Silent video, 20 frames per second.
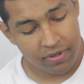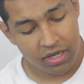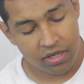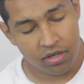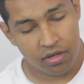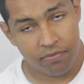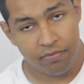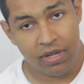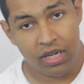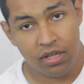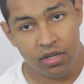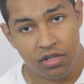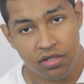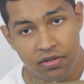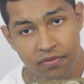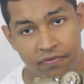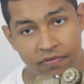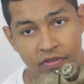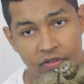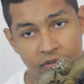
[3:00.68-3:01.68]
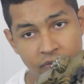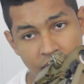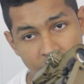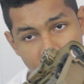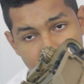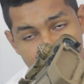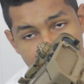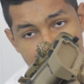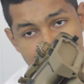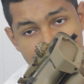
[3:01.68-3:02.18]
mechanism for the
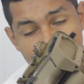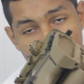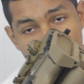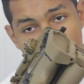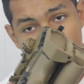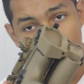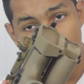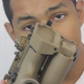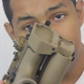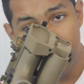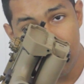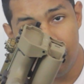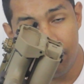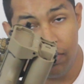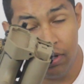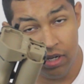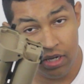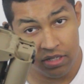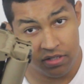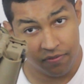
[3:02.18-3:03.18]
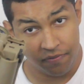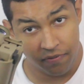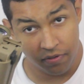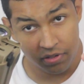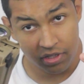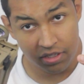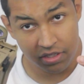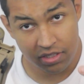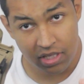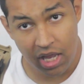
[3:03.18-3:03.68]
folding stock, and by the way, it has a
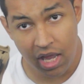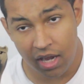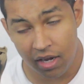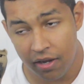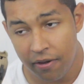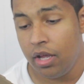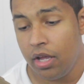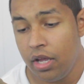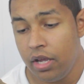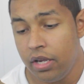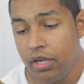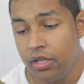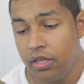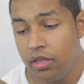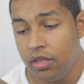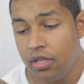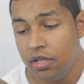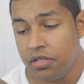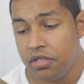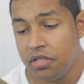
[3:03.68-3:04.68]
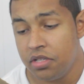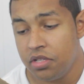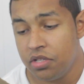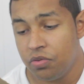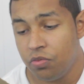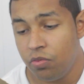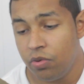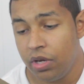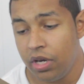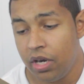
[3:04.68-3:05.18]
folding stock. This
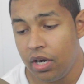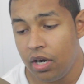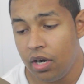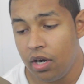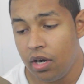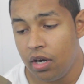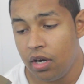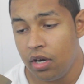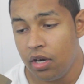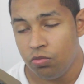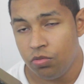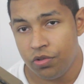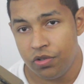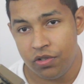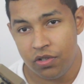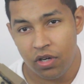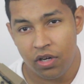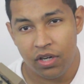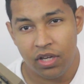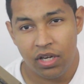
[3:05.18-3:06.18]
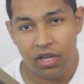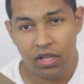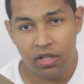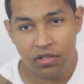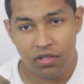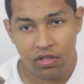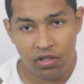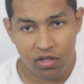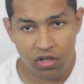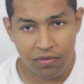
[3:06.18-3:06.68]
is where we'll start getting
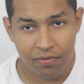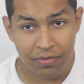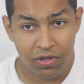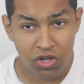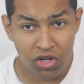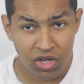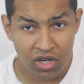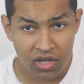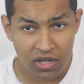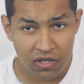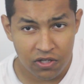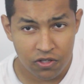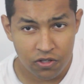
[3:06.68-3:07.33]
into the community